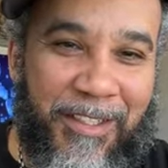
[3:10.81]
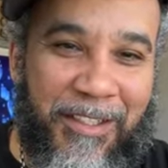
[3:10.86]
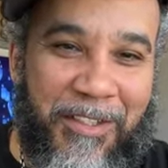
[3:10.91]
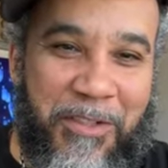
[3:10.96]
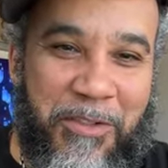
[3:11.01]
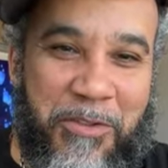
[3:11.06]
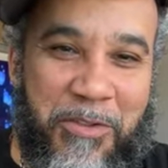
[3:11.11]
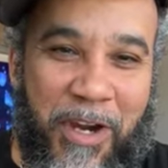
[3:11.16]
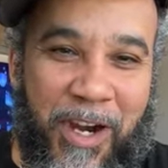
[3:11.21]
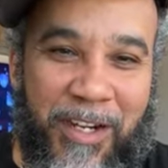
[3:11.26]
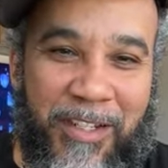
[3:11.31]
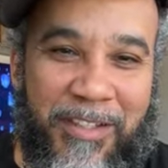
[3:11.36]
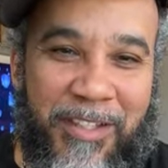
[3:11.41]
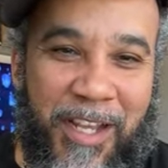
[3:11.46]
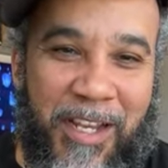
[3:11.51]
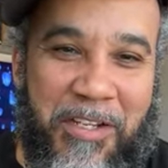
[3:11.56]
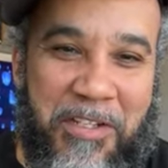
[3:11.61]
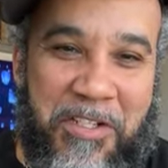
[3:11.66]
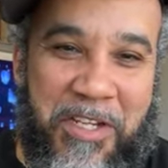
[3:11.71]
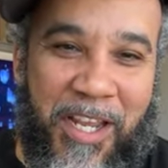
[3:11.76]
You trying to
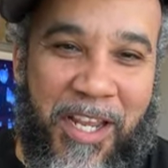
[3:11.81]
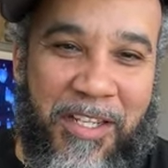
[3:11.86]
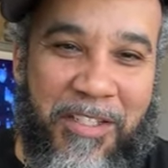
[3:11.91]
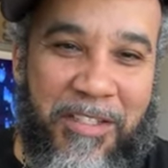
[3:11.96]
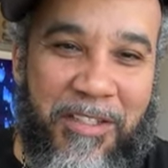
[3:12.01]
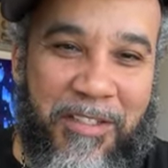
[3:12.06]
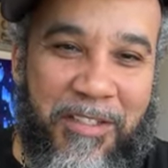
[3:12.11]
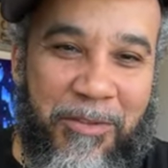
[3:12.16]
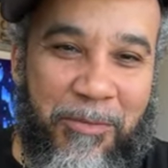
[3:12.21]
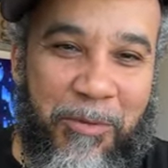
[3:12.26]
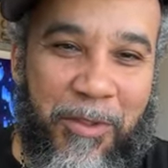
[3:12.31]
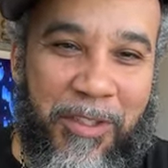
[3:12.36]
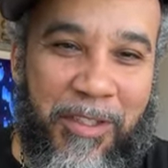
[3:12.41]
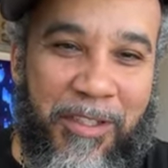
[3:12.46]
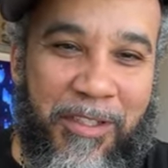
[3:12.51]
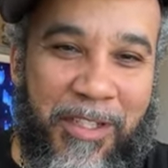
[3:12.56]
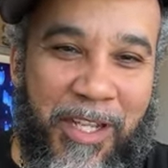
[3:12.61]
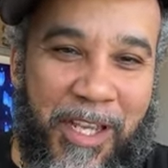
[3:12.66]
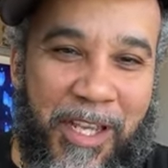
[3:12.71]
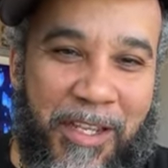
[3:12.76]
say Jesus with the
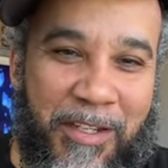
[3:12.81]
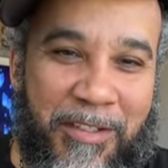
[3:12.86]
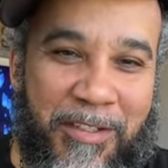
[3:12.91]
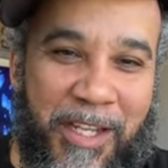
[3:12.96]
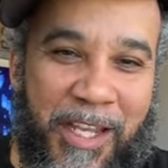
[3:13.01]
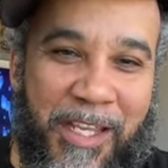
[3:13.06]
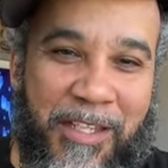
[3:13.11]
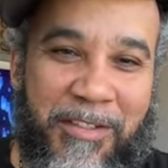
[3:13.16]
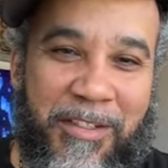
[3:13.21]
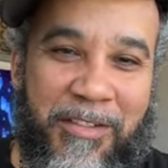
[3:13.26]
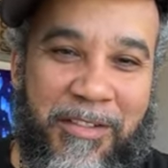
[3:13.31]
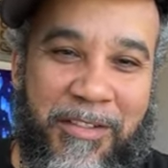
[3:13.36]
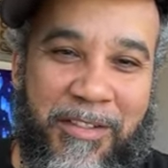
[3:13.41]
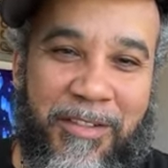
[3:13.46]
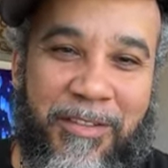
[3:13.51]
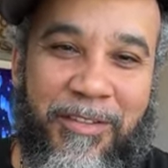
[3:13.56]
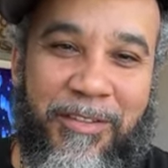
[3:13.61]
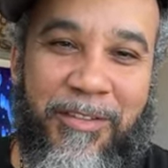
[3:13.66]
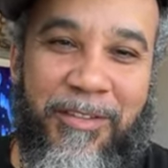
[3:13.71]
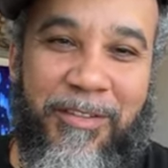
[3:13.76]
D? Jesus?